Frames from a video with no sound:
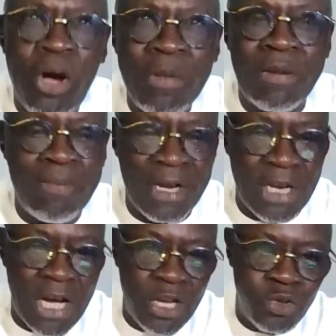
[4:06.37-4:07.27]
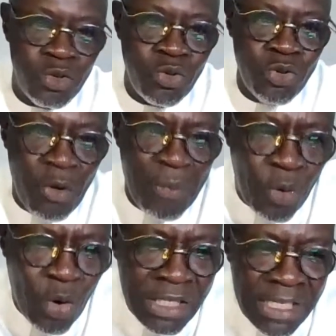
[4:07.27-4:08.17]
commitment. So you want to
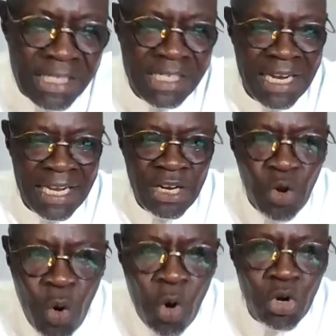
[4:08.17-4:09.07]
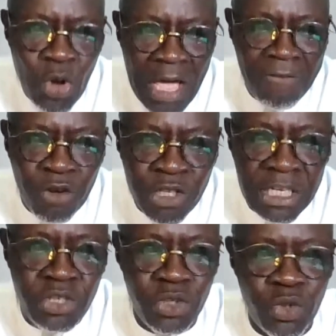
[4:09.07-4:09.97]
be consistent in all your efforts
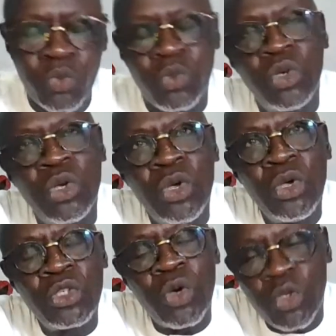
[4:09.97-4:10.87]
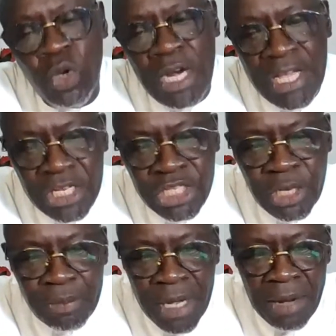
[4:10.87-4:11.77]
that you do. So
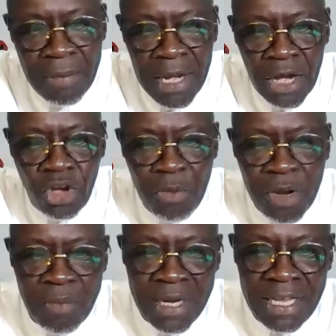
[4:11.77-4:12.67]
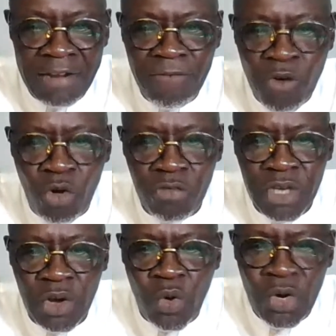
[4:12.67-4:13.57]
leadership commitment
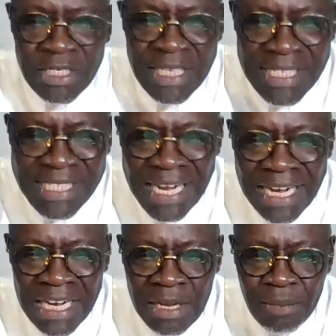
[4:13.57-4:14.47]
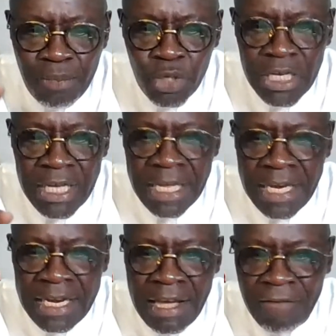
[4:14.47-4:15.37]
involves consistently putting
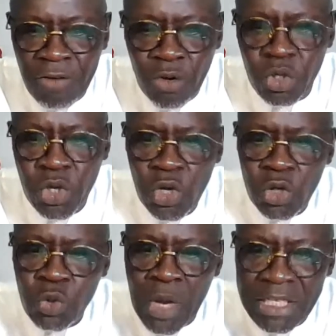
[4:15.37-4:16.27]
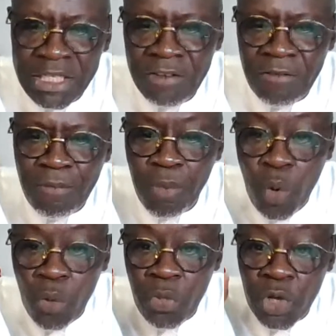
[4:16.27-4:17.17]
in the effort to achieve
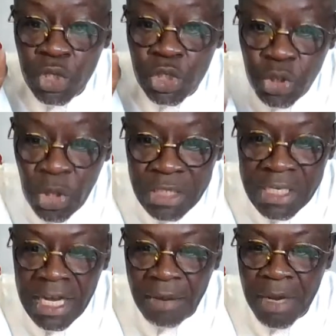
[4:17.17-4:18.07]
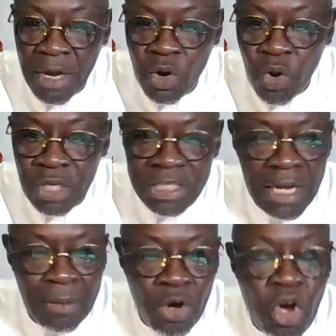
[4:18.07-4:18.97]
both short-term and
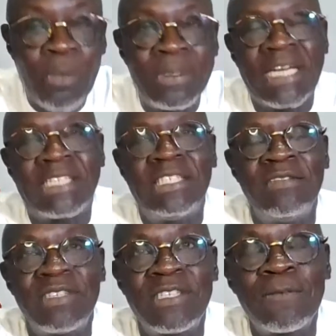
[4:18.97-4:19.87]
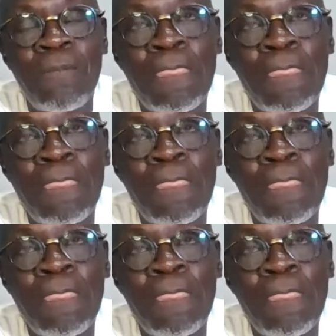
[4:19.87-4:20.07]
long-term objectives.